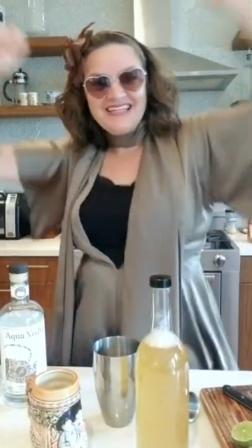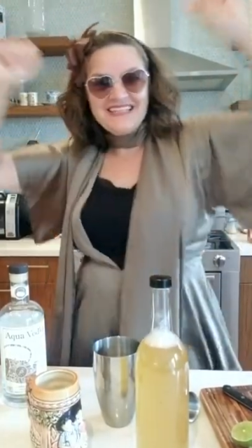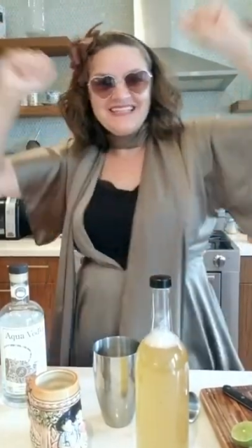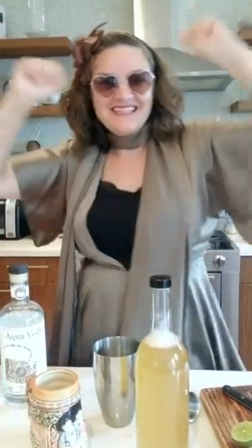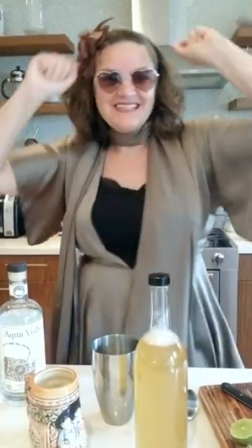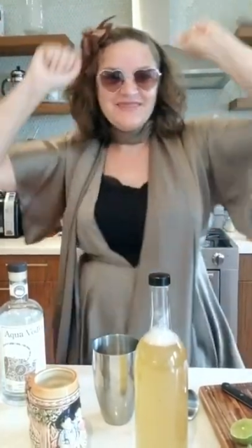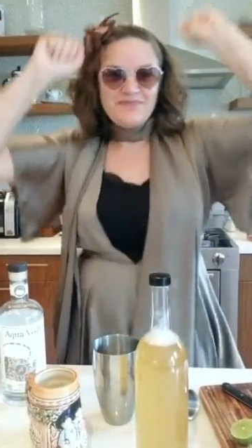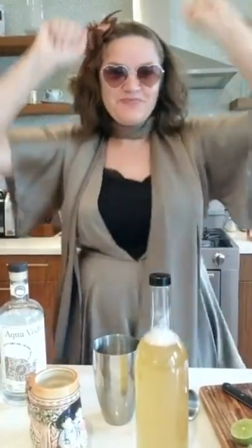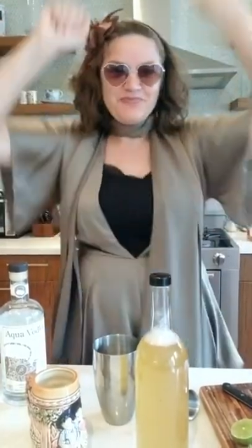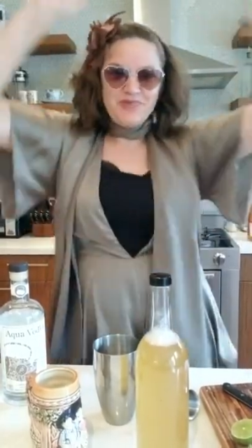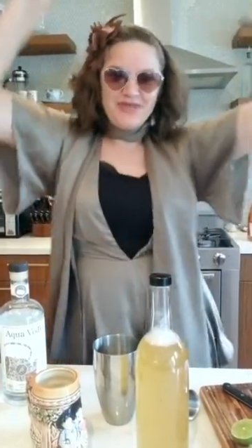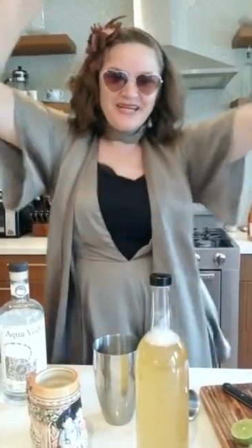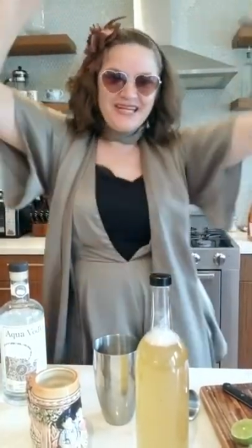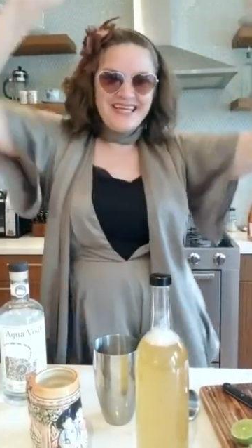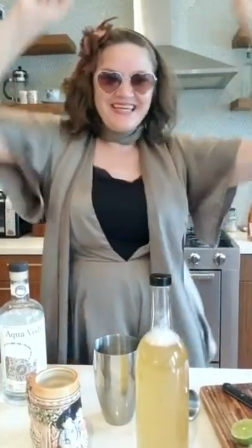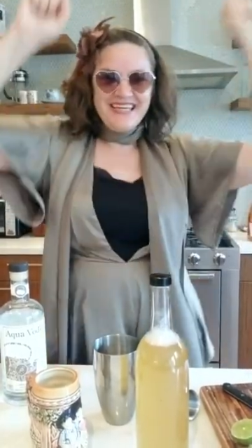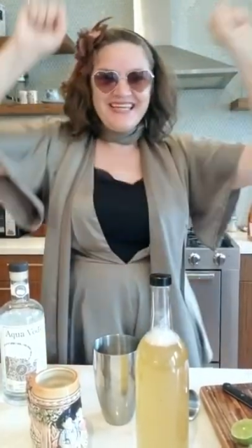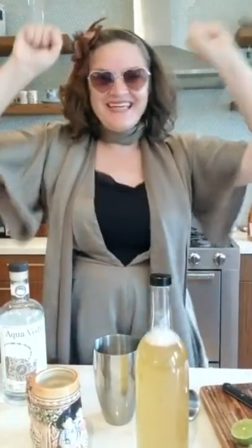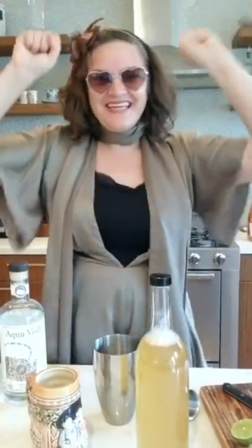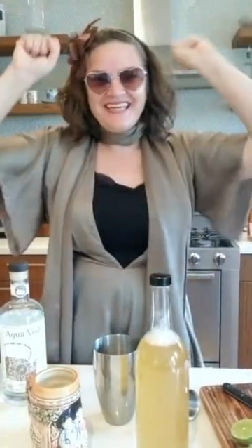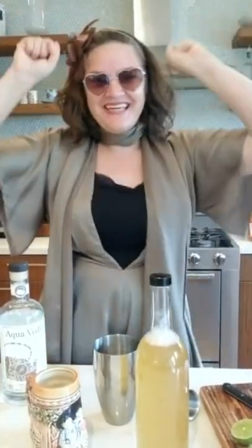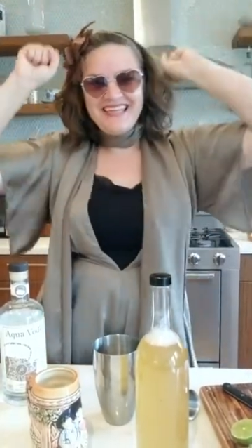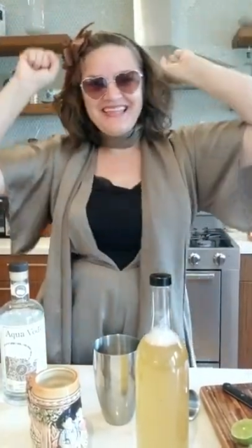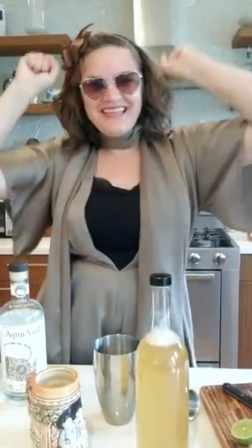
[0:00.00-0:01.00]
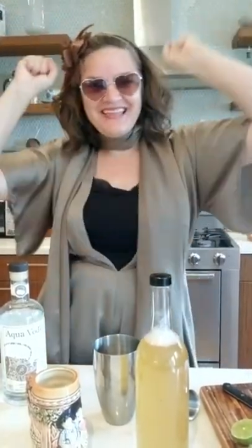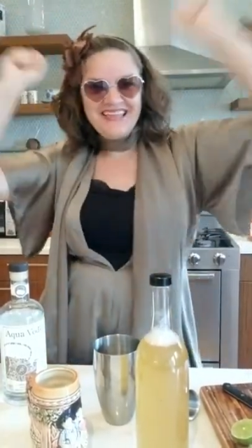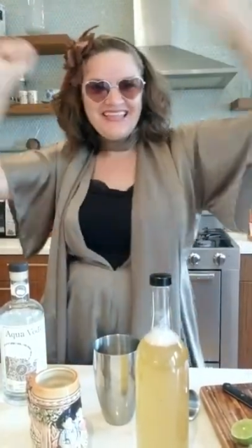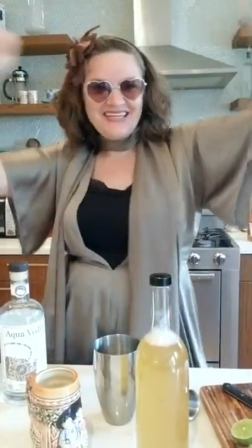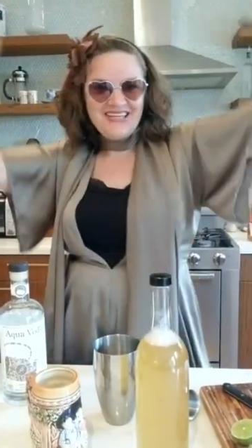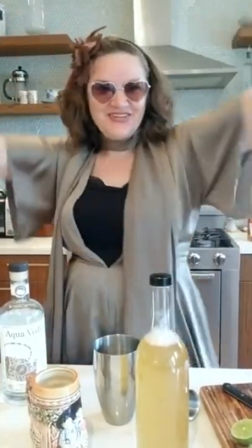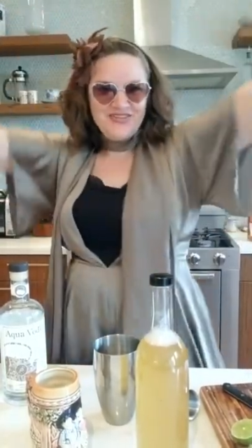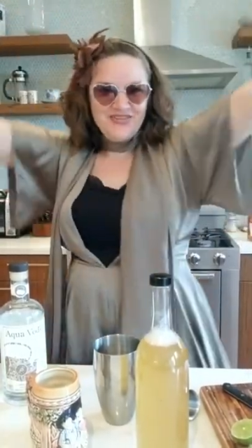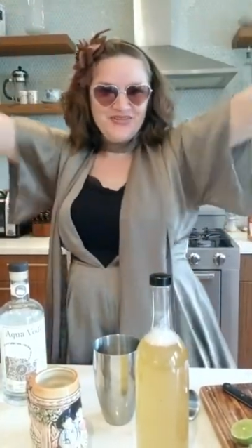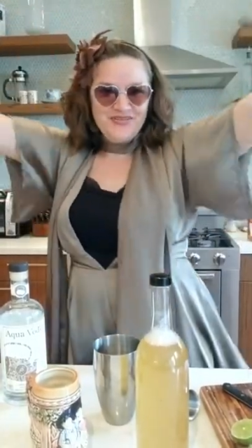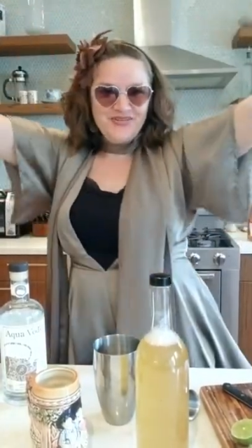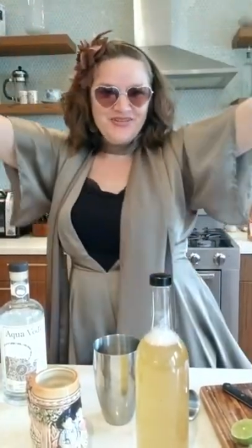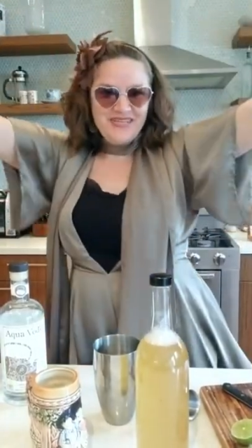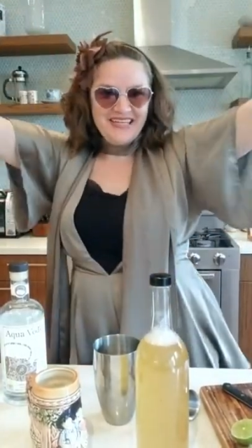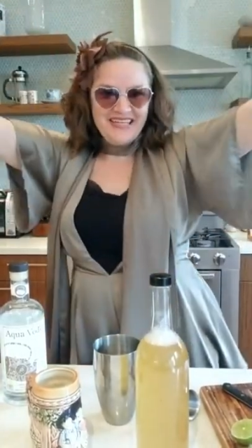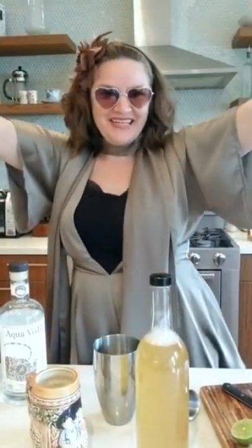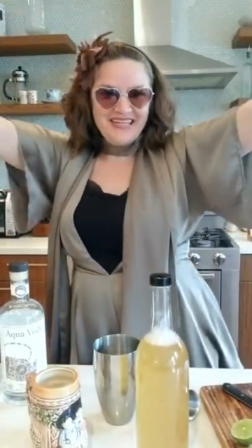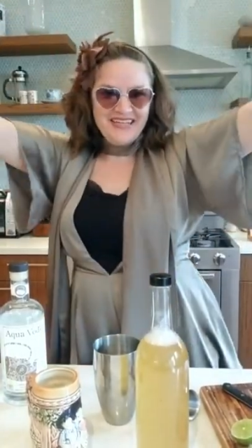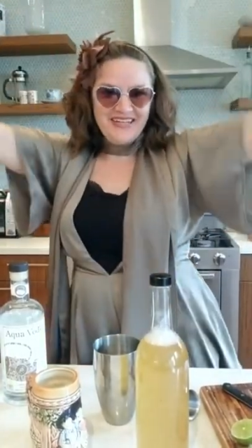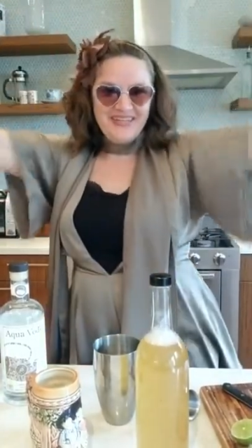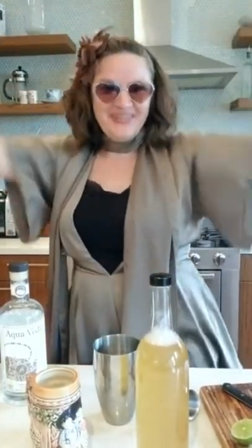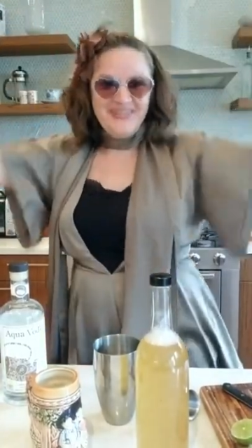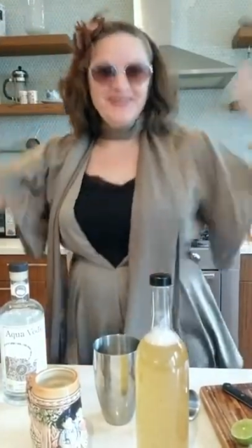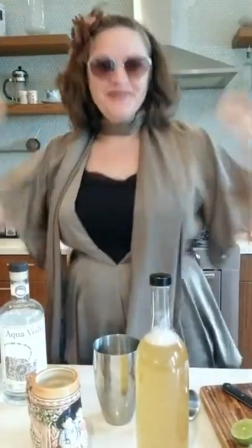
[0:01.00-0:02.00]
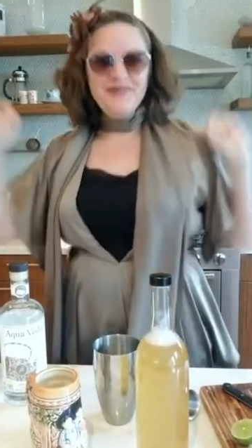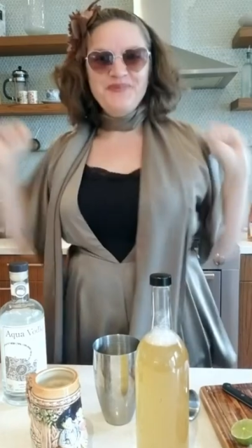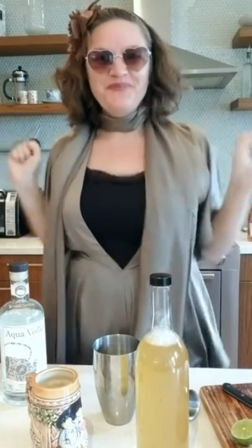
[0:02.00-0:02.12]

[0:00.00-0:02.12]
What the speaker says: to bring in the new year